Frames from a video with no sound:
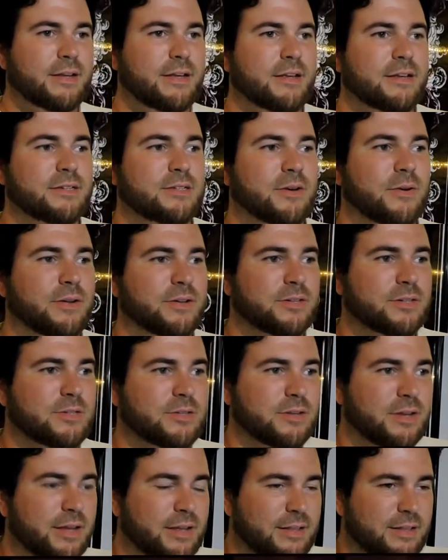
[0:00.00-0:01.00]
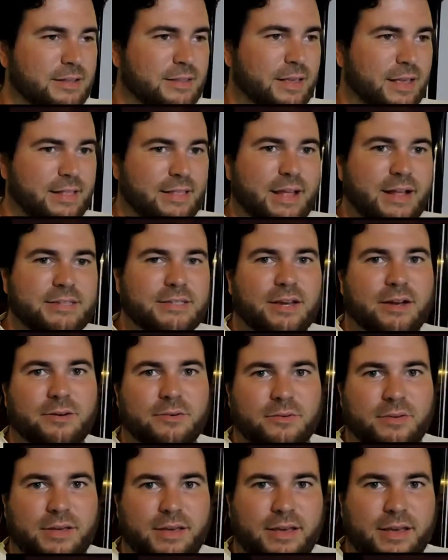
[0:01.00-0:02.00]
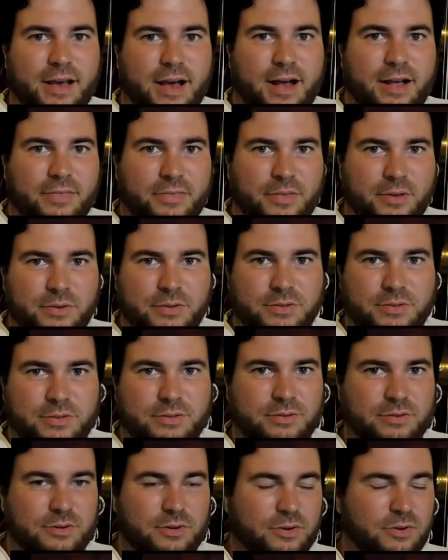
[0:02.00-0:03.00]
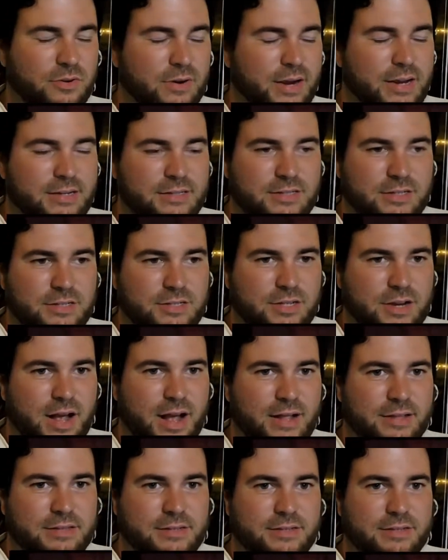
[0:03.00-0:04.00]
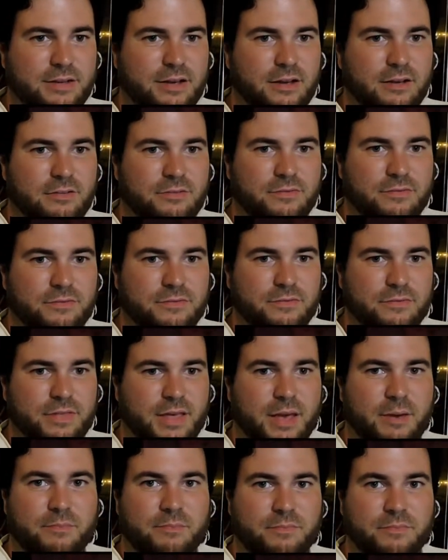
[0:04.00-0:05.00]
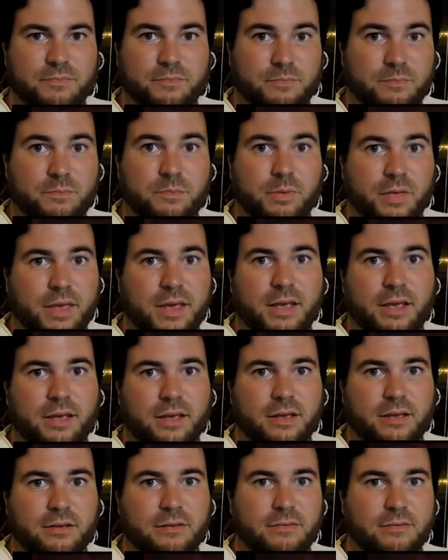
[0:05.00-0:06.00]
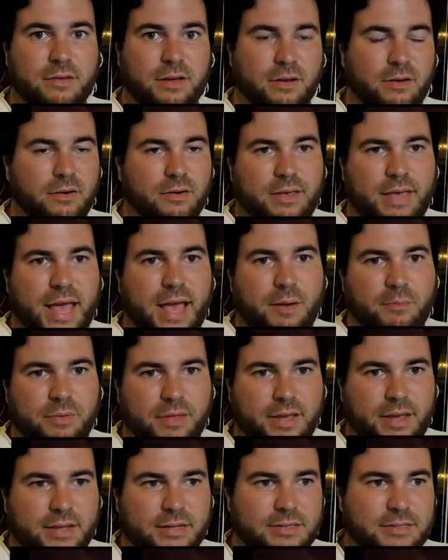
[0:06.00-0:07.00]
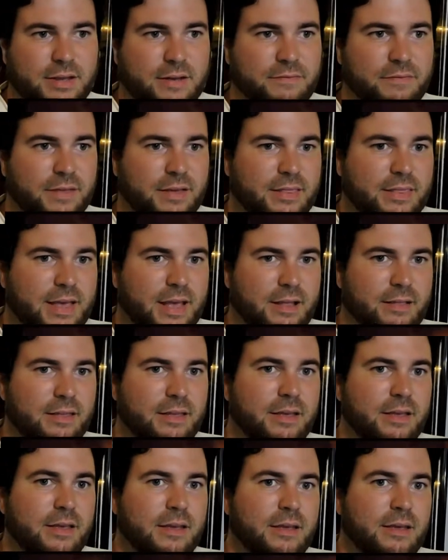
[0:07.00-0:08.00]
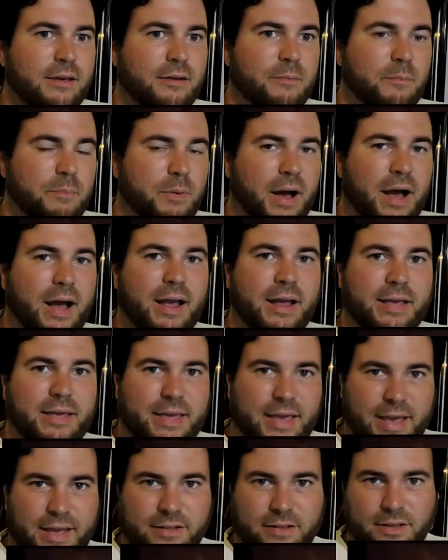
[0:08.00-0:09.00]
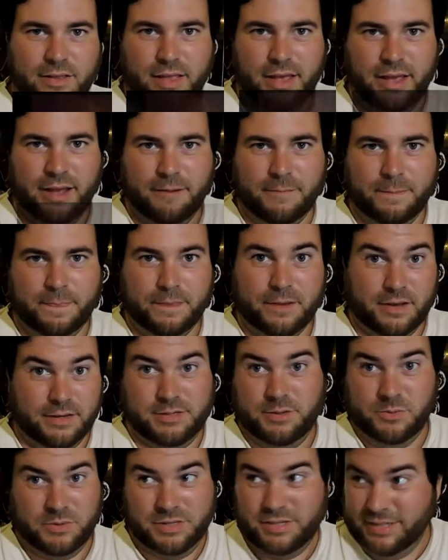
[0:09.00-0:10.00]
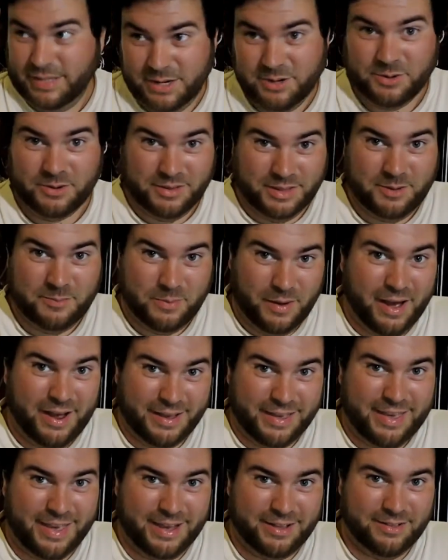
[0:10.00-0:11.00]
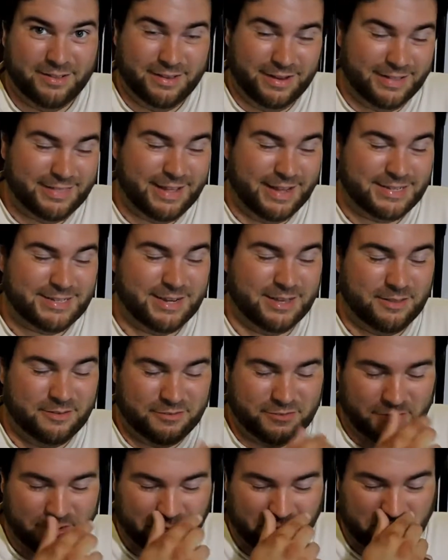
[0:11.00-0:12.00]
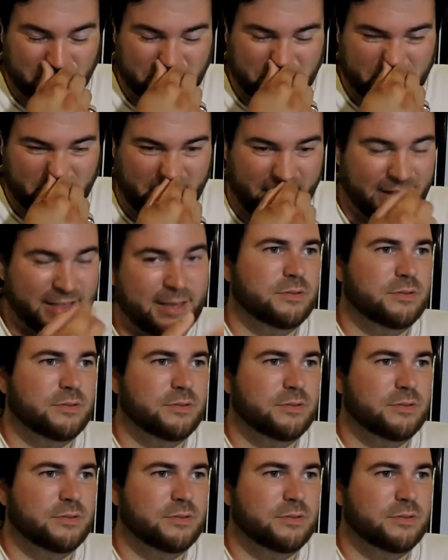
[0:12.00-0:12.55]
So that's how he got those crazy shots of them playing or gambling and stuff like that by candlelight, because it was literally by candlelight. That's how the film was shot.